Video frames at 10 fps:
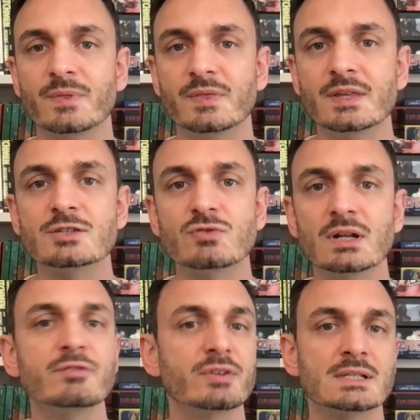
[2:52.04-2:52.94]
this
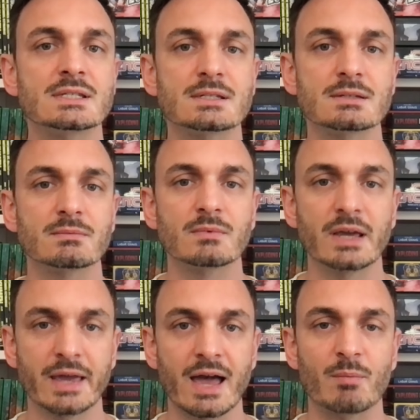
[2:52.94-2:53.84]
really fills
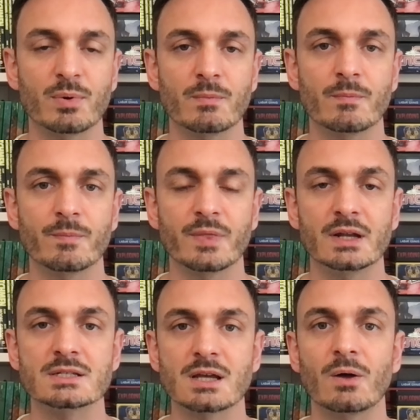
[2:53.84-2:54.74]
a gap that
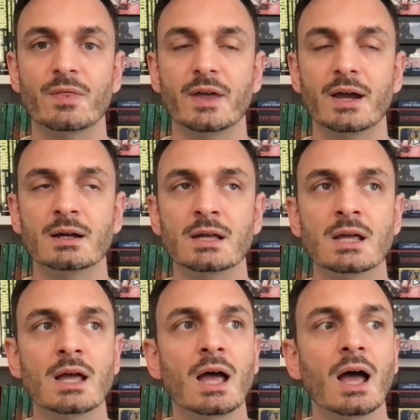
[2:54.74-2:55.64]
is out there.
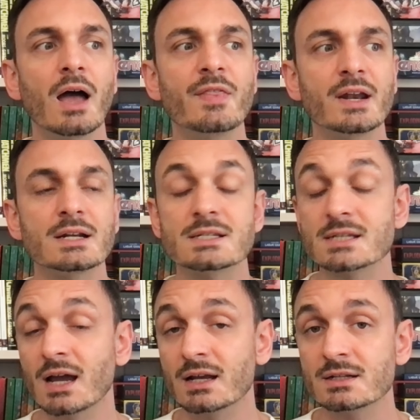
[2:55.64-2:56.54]
And then I
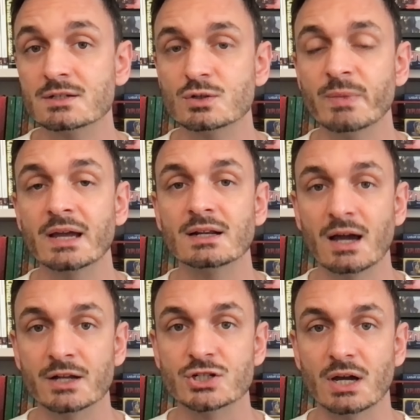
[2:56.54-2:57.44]
decided to make it
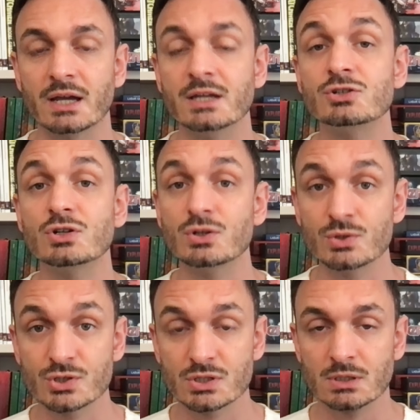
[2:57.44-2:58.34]
larger. I
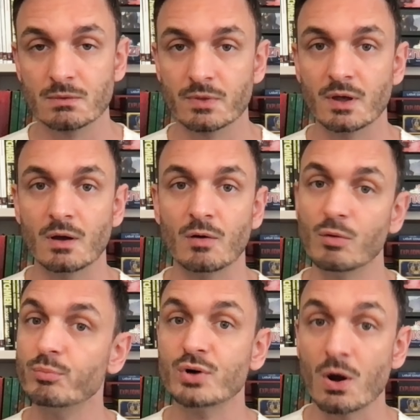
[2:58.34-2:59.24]
introduced the
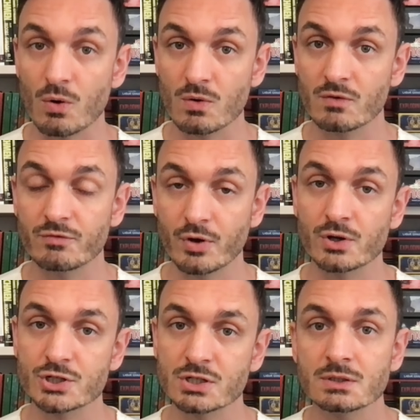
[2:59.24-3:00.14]
Pro
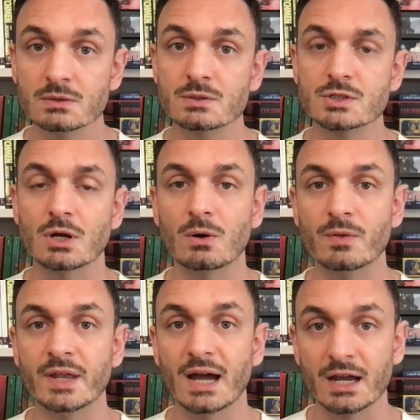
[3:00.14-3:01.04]
version so
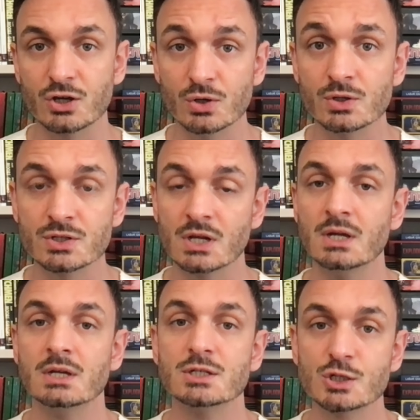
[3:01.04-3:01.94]
that I could
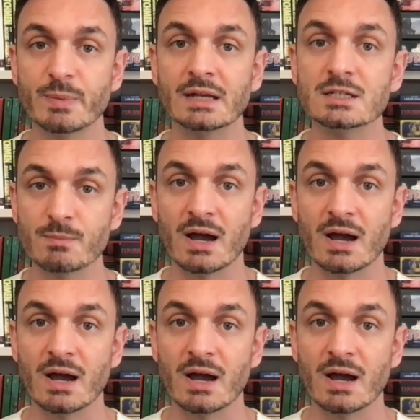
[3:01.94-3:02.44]
spend my